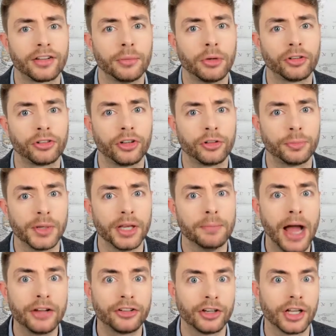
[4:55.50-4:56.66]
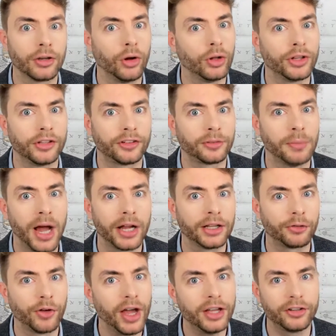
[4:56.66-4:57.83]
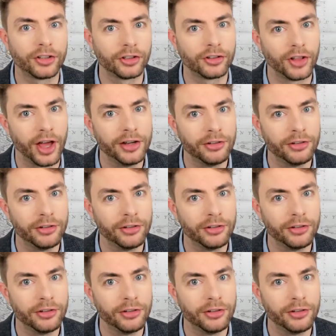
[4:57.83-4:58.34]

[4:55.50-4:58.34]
Guess I must just be imagining all these smiley faces